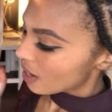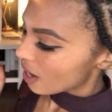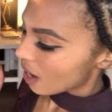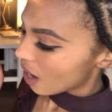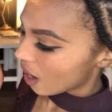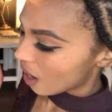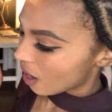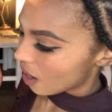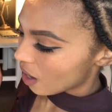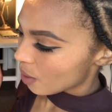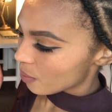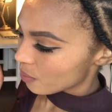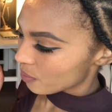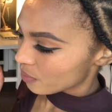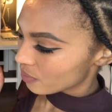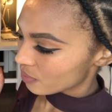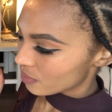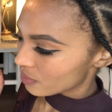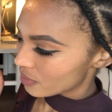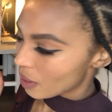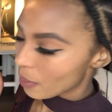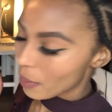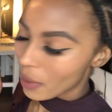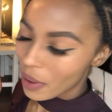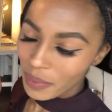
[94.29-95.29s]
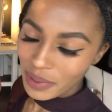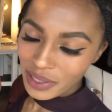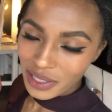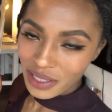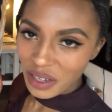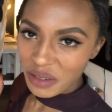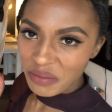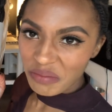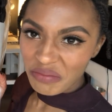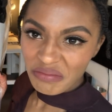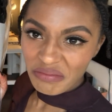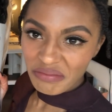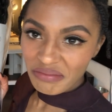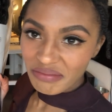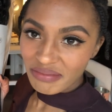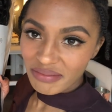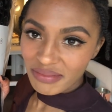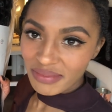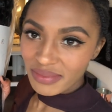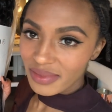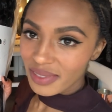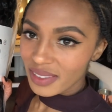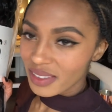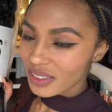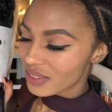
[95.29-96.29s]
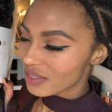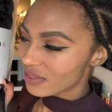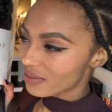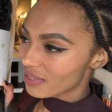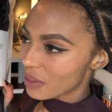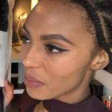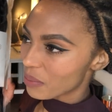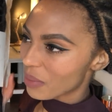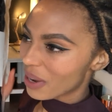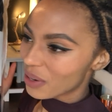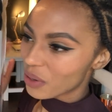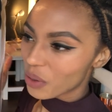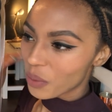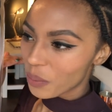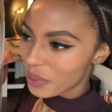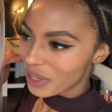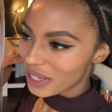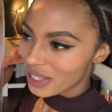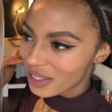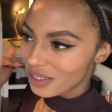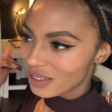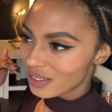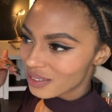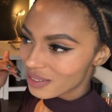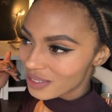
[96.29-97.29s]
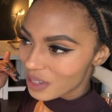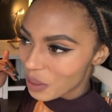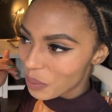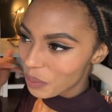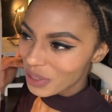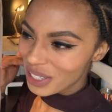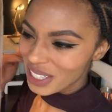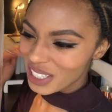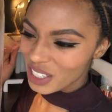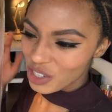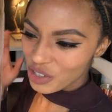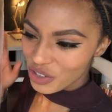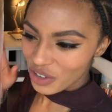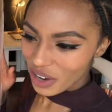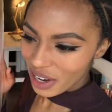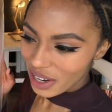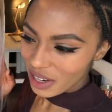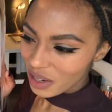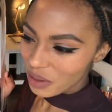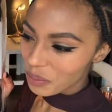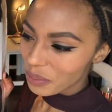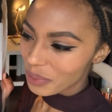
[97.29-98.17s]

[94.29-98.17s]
There may be some, it may not be completely straight,